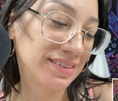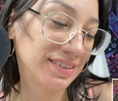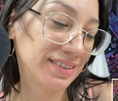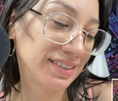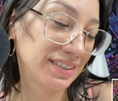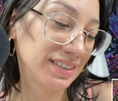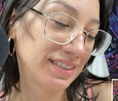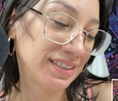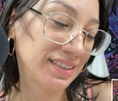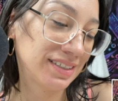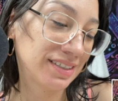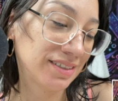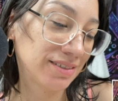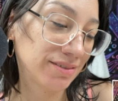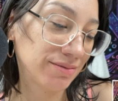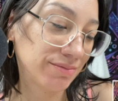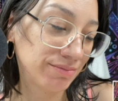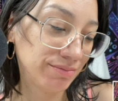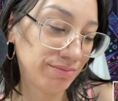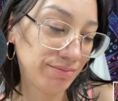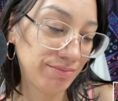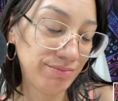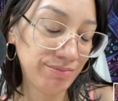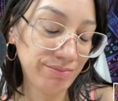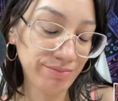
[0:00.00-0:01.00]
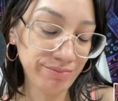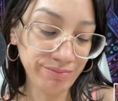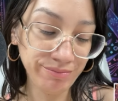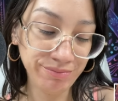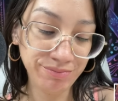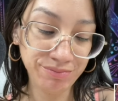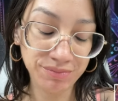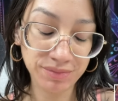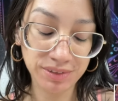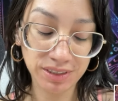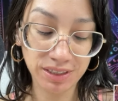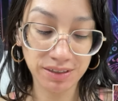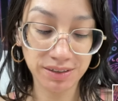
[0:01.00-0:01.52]
hold on
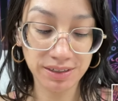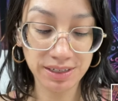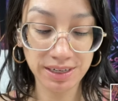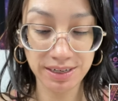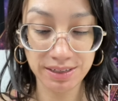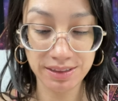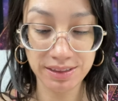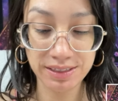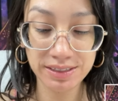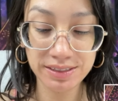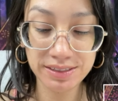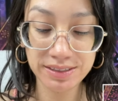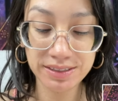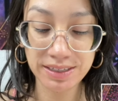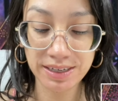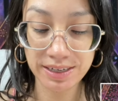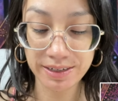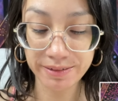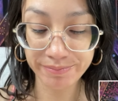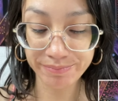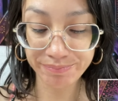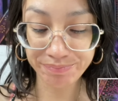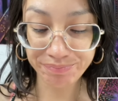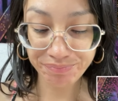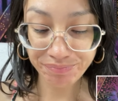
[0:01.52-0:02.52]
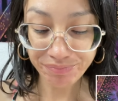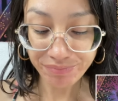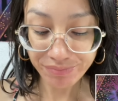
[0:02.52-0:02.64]
y'all okay let's say